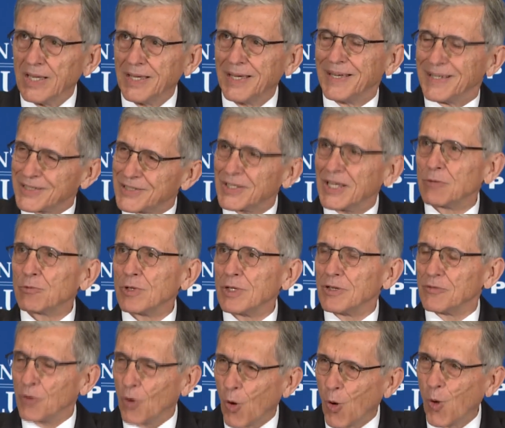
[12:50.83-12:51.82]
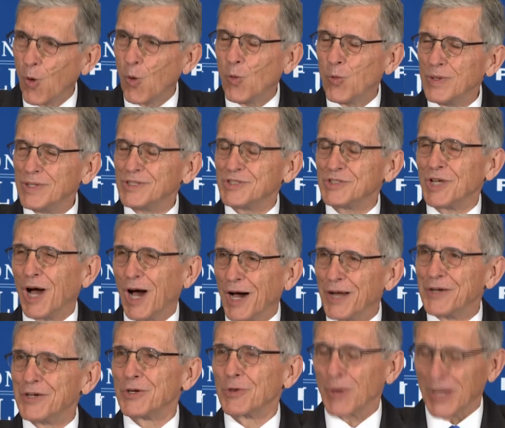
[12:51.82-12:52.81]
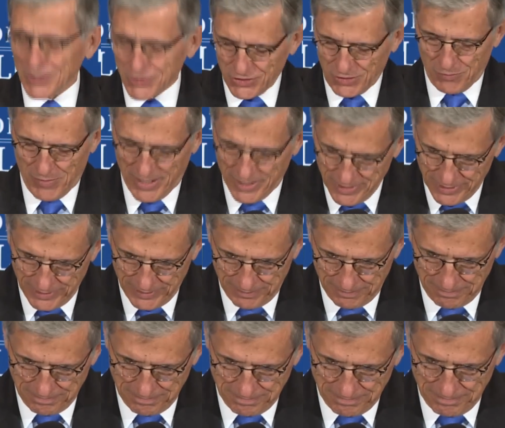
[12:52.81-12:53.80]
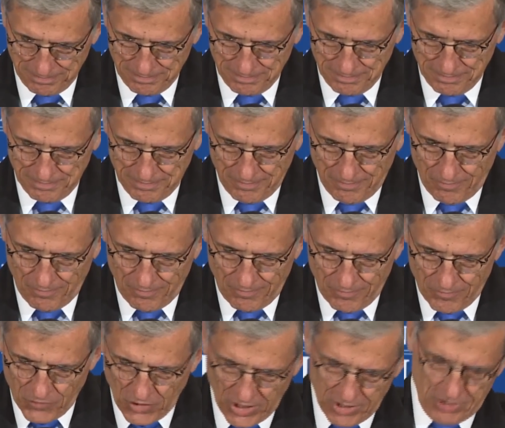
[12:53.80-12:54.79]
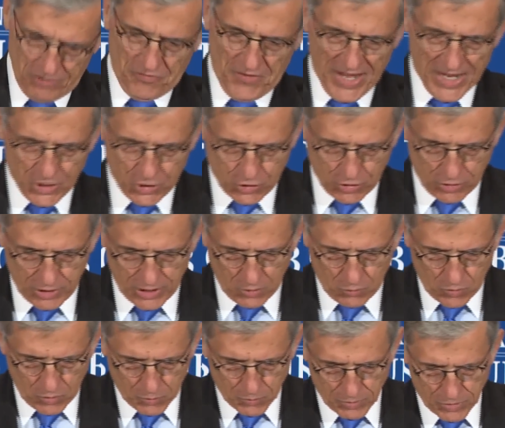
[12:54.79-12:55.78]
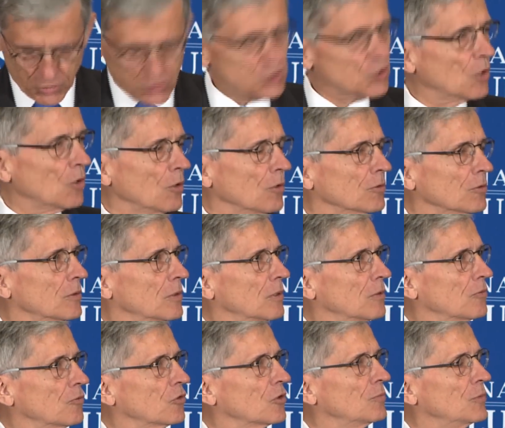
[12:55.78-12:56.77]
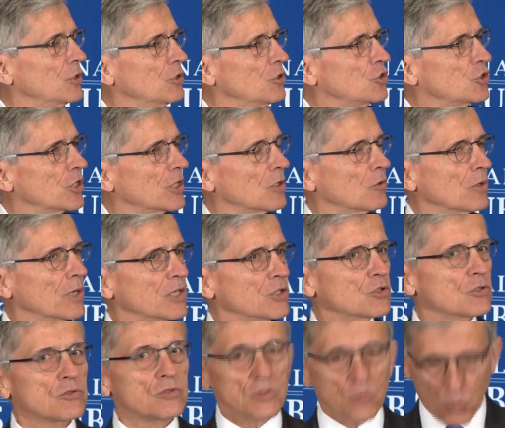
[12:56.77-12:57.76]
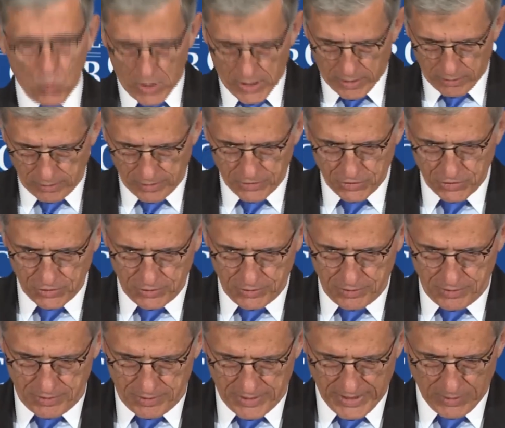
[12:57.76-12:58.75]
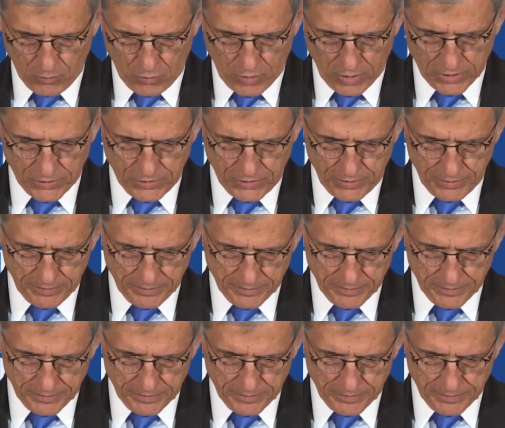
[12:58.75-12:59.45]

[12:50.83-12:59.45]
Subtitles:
it's that we have always underestimated the innovation that would result from new generations of wireless networks.